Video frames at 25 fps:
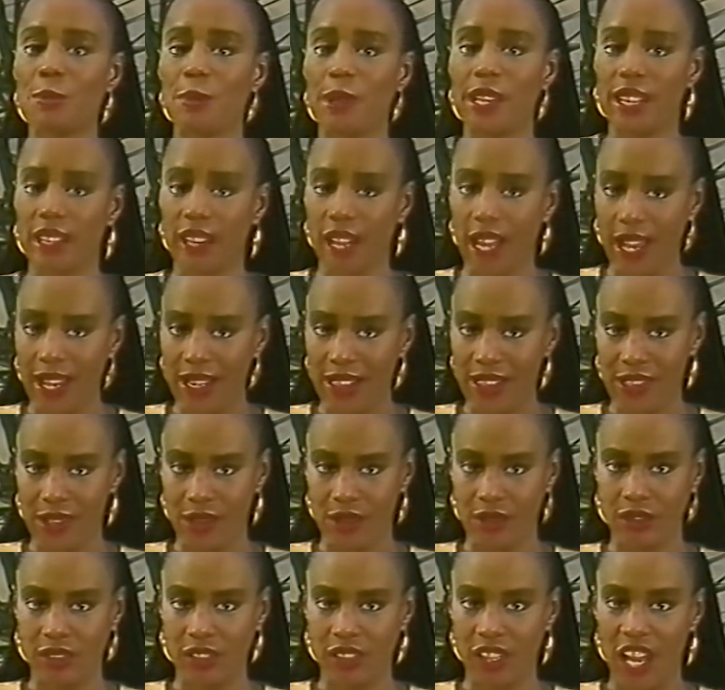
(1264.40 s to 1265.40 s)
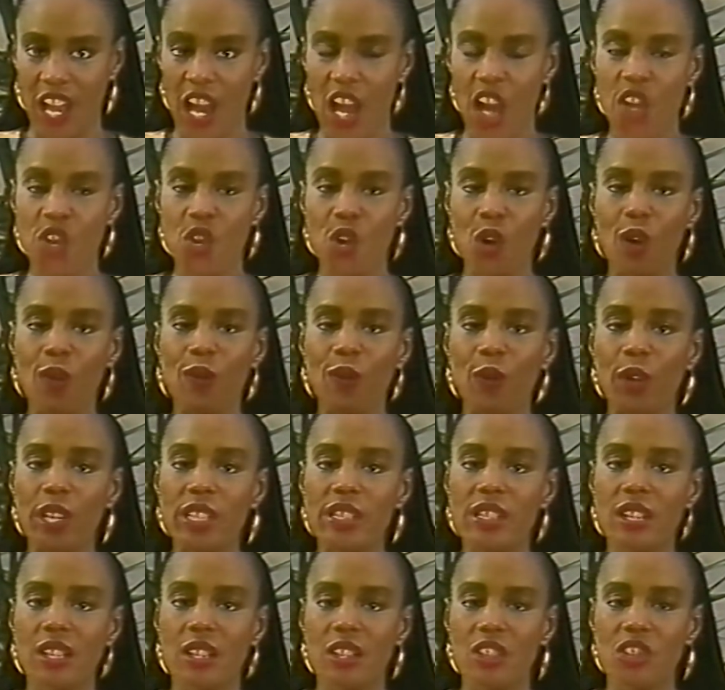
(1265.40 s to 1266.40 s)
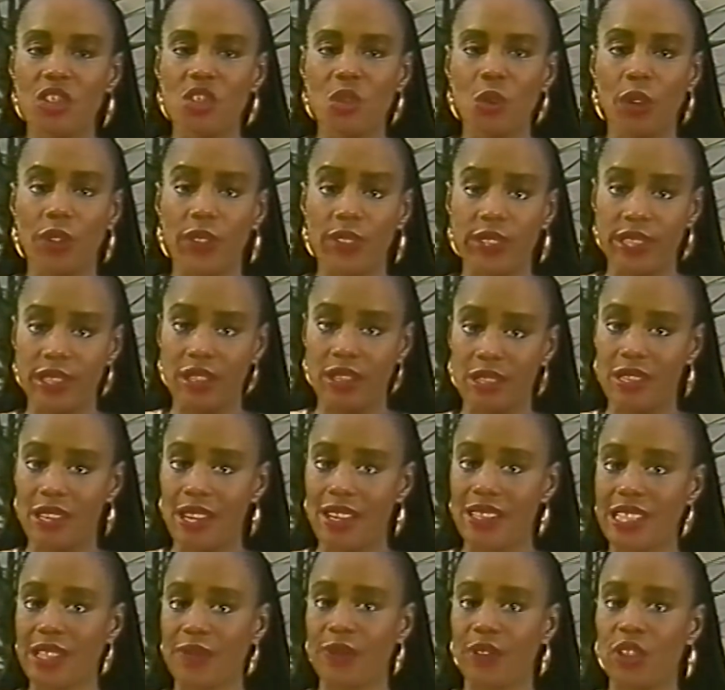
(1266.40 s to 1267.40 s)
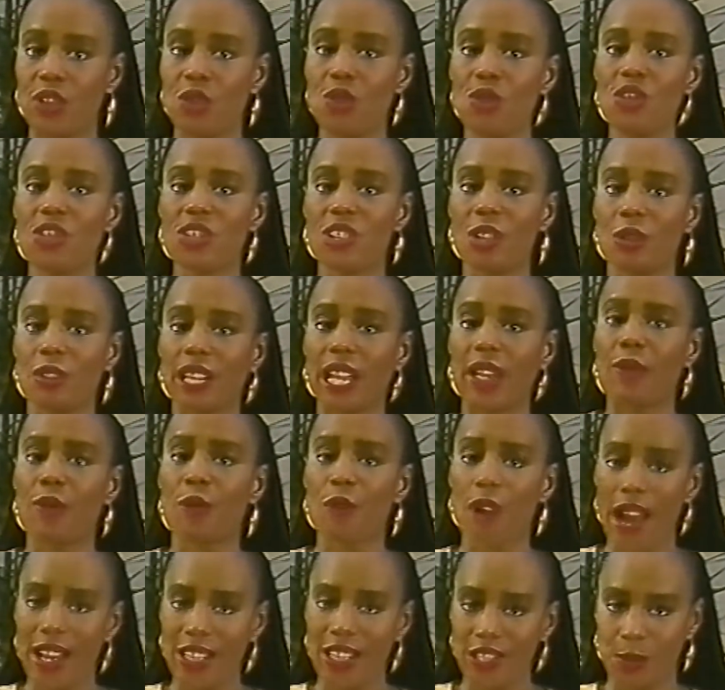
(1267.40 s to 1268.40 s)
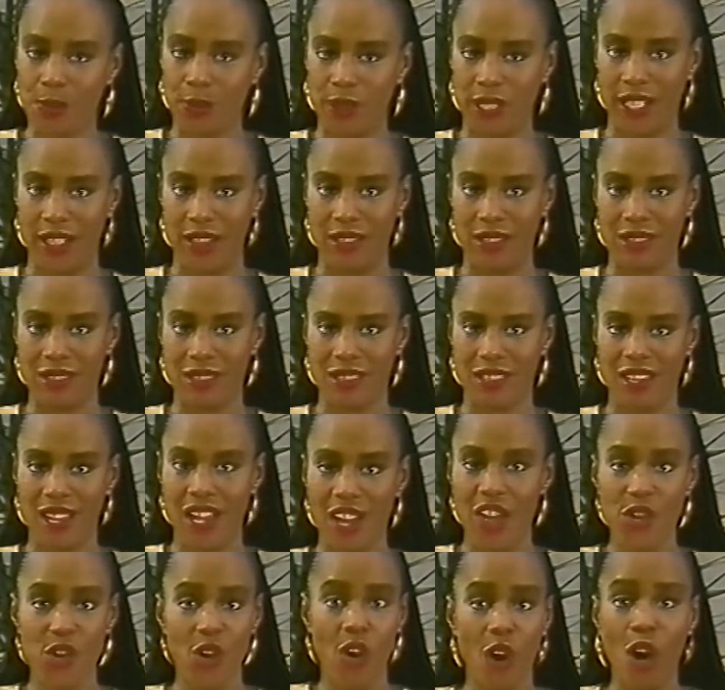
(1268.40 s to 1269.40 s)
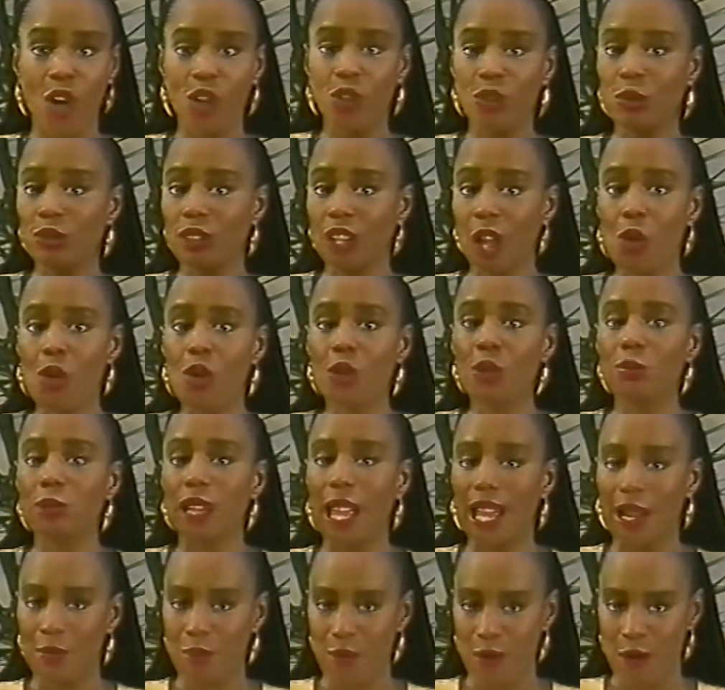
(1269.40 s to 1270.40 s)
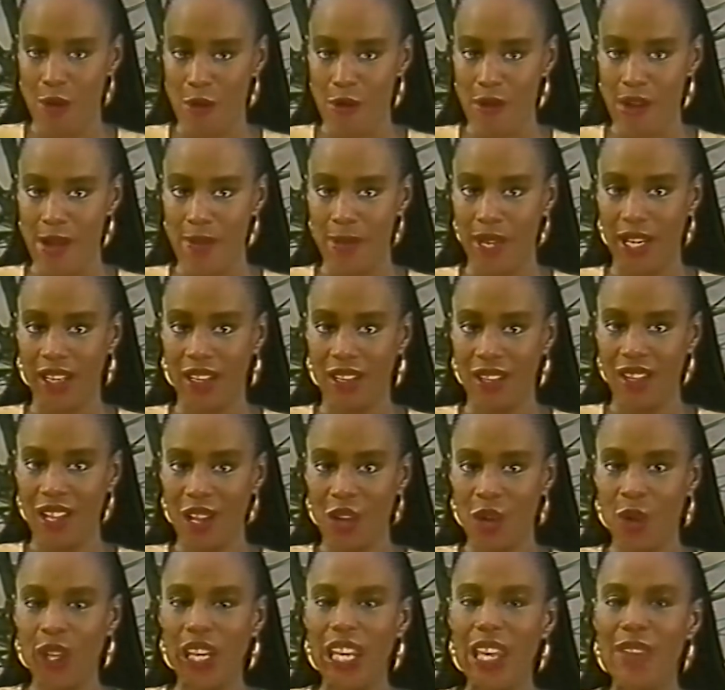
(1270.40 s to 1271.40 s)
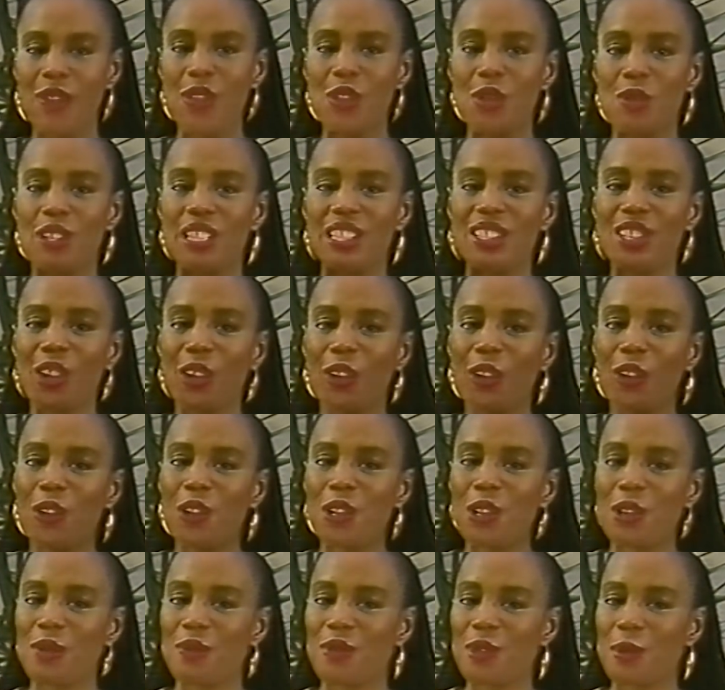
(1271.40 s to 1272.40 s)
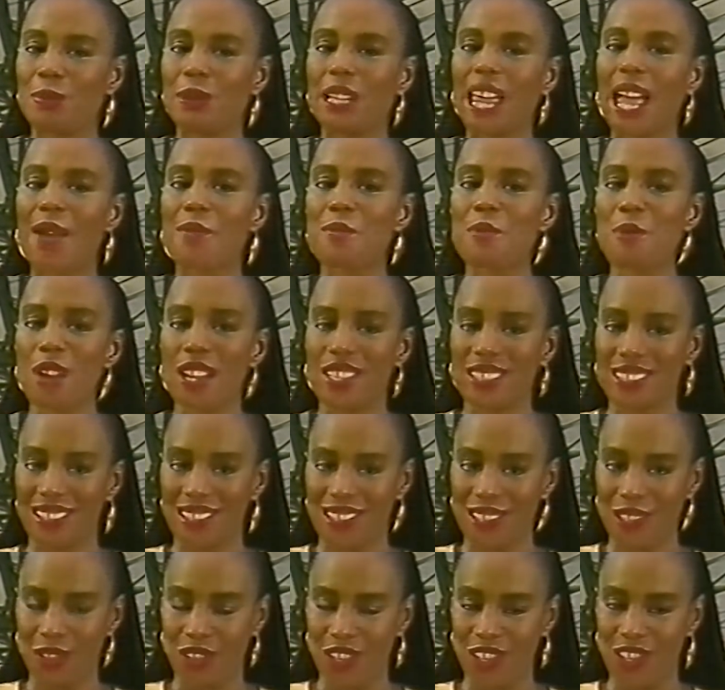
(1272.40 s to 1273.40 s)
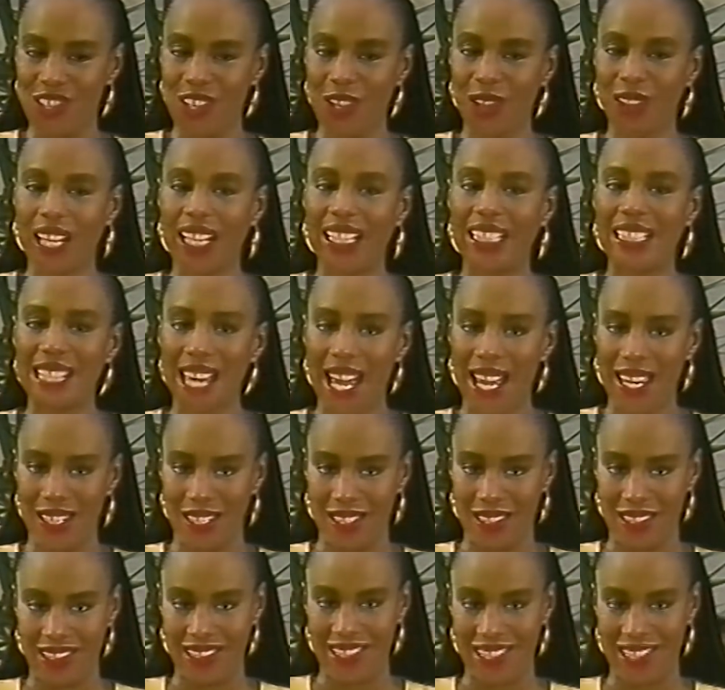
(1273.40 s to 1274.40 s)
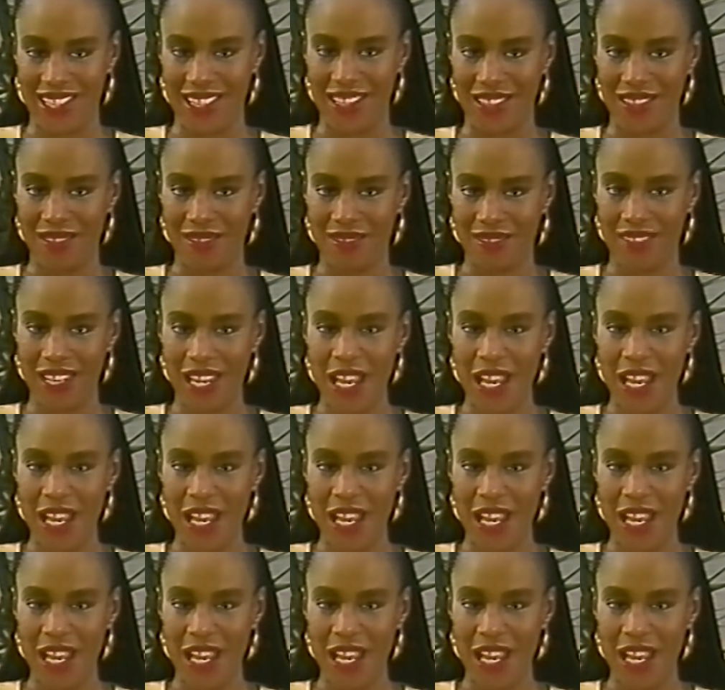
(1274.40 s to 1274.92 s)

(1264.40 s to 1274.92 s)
after being canceled, your voice can assure the success of a new show like Frank's Place, your own local black programming, or even the return of the black presence on a show like Dynasty.